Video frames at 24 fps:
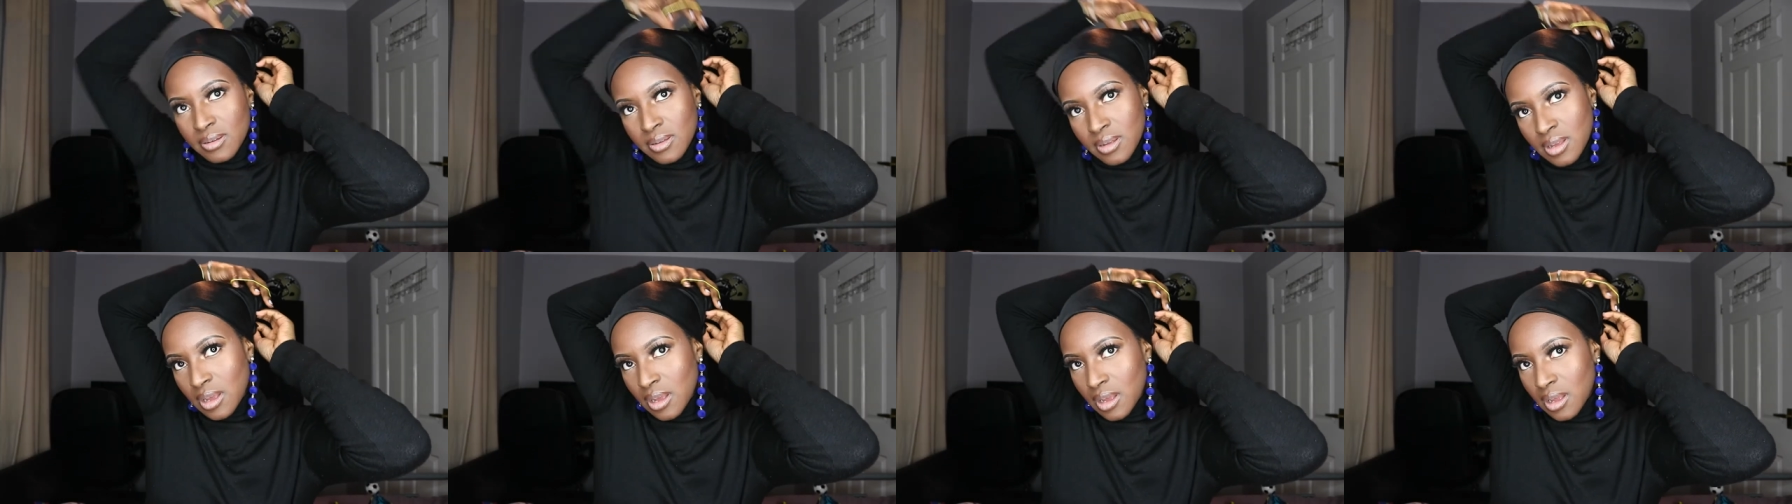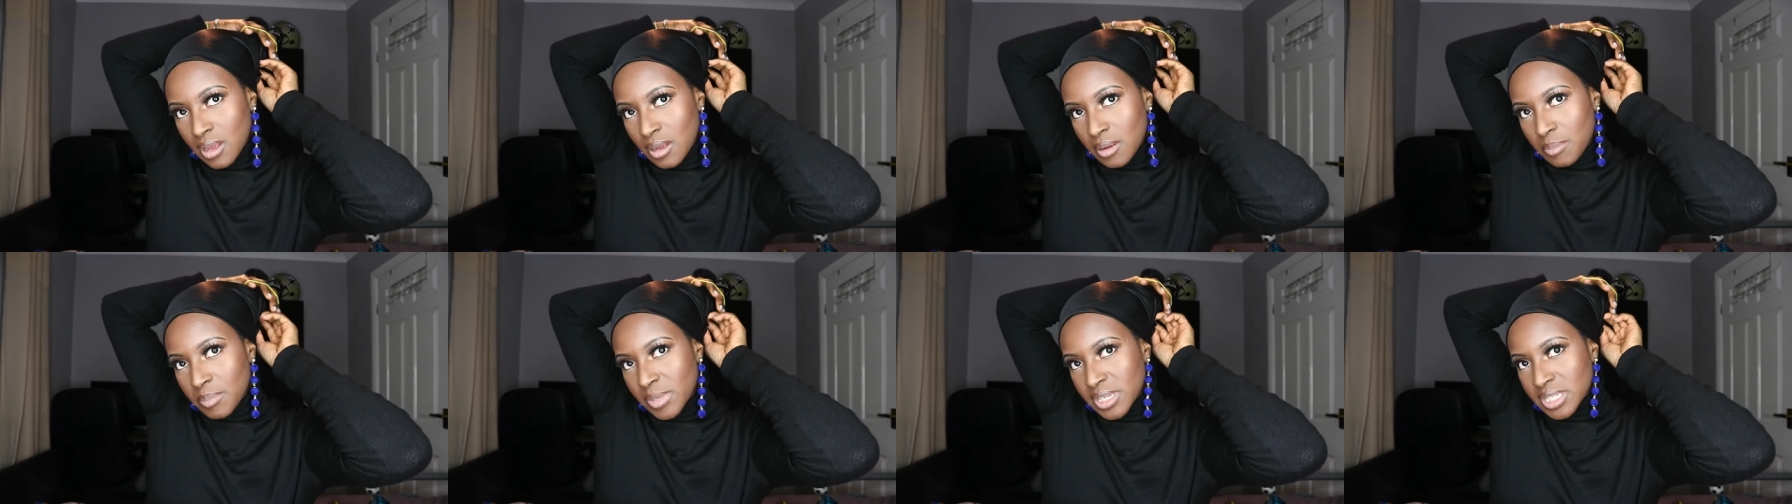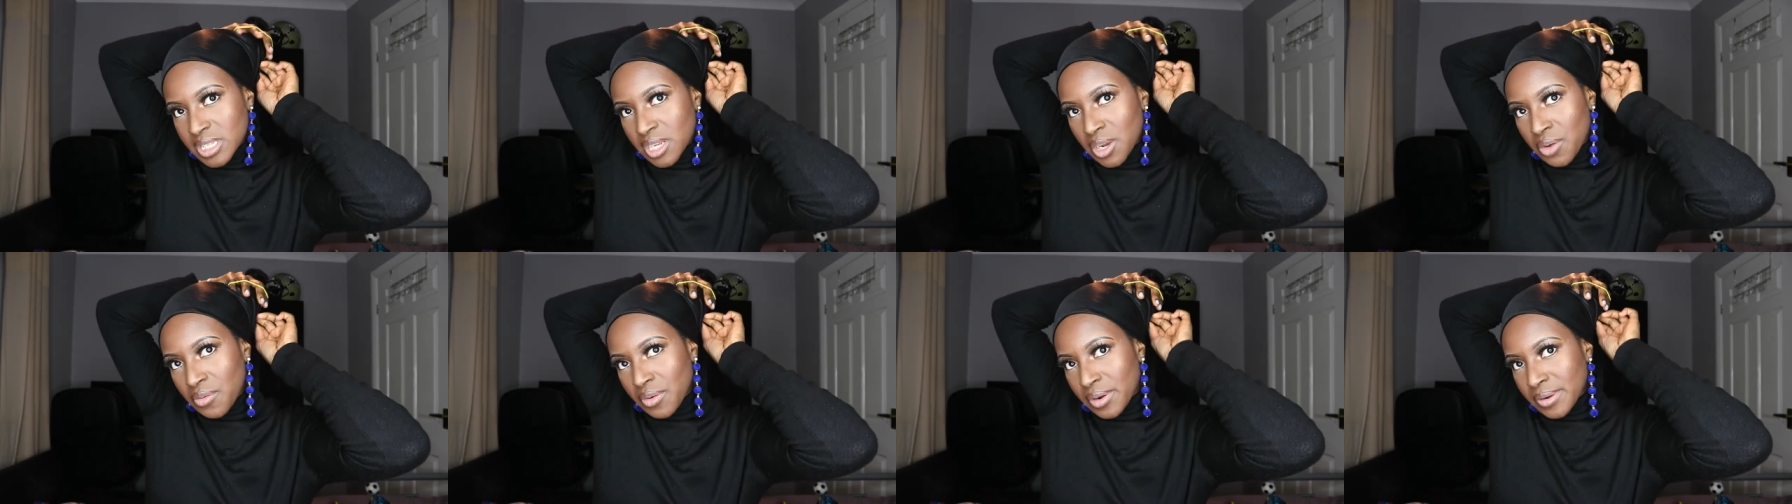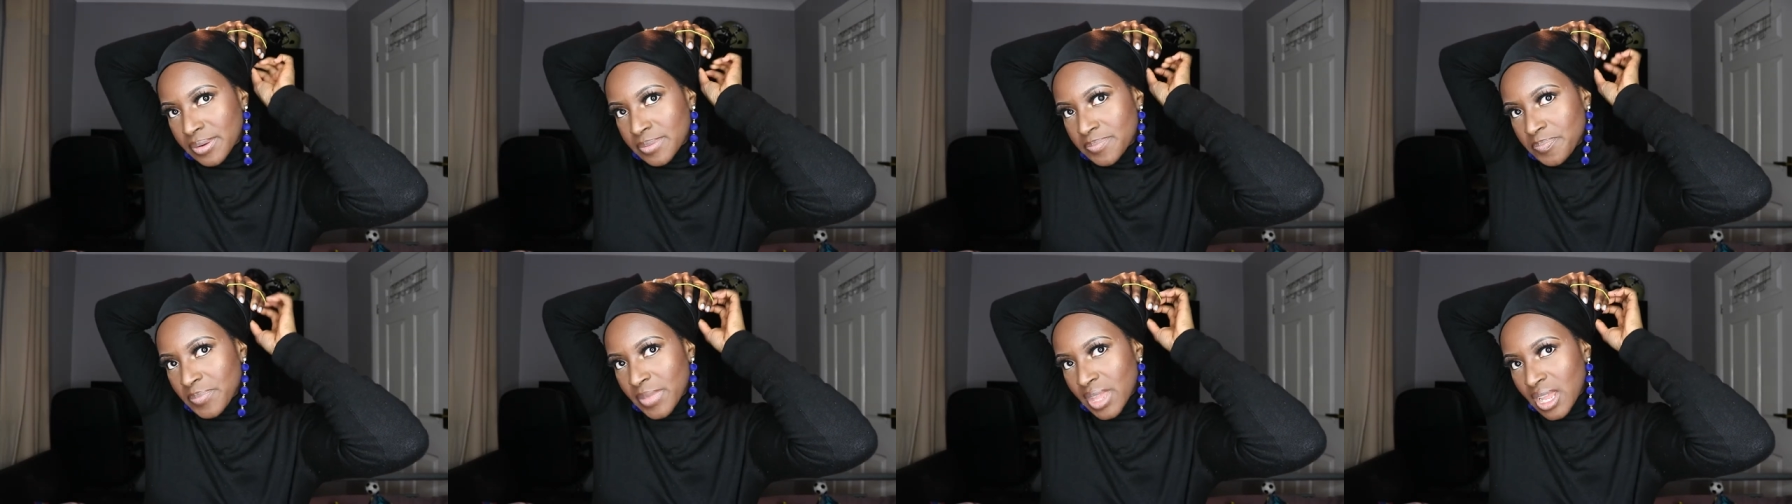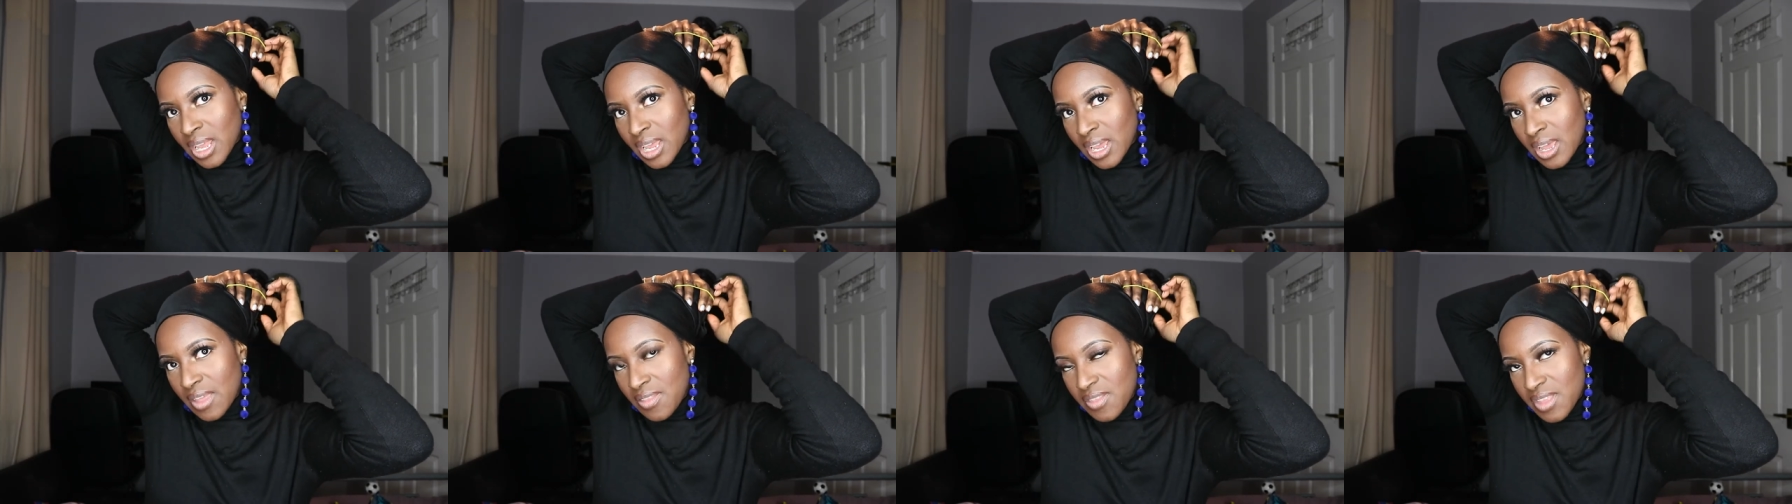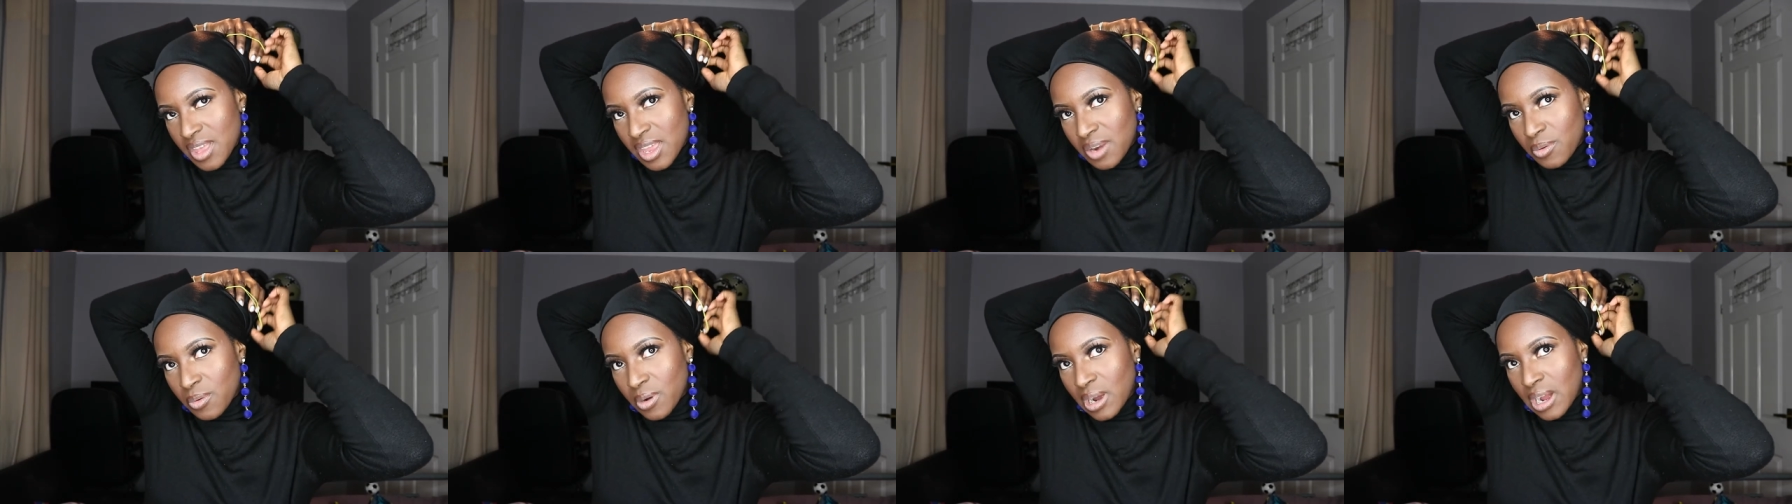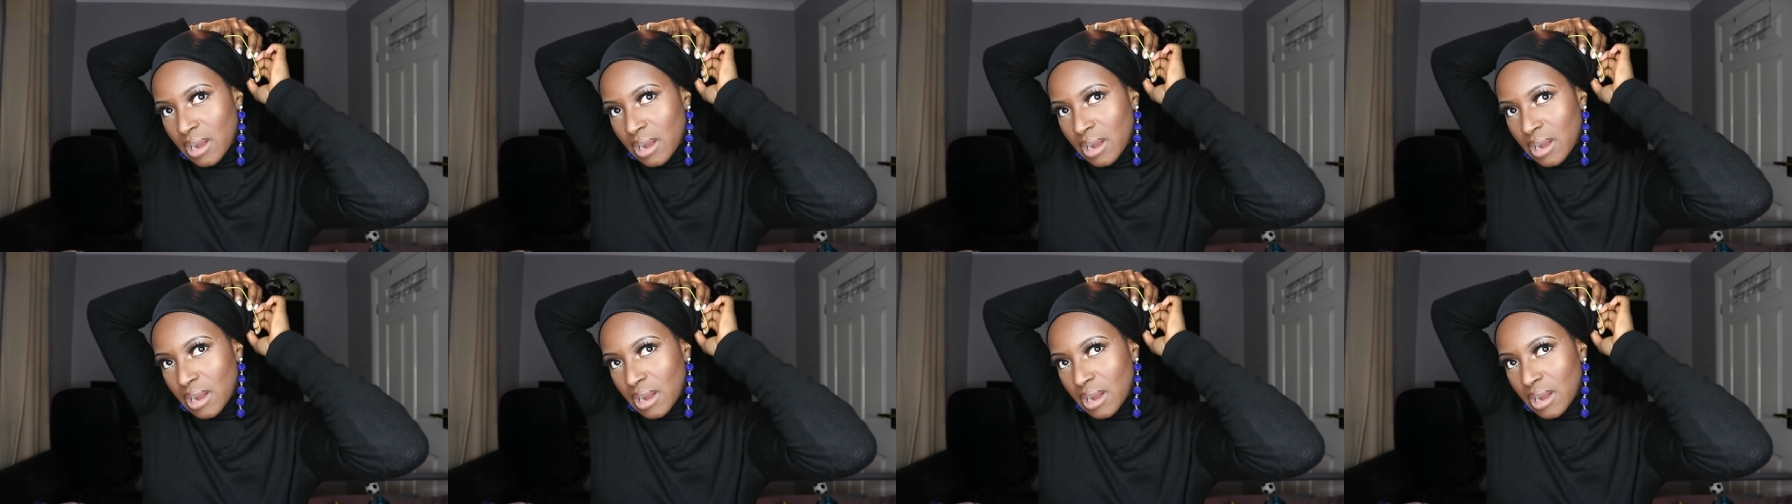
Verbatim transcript: material. And then